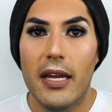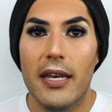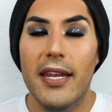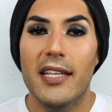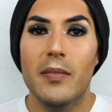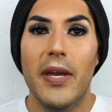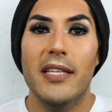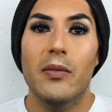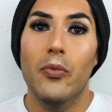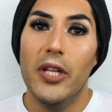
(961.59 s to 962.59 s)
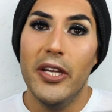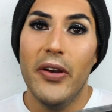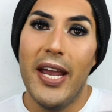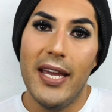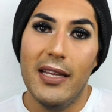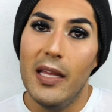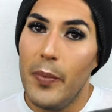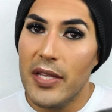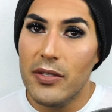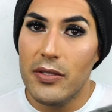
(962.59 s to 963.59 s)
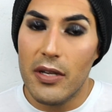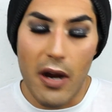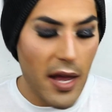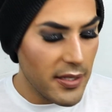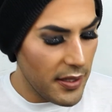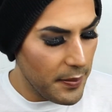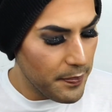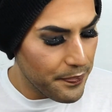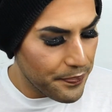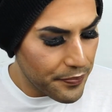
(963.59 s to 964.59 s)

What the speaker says: NYX makes some really great lip pencils that are awesome.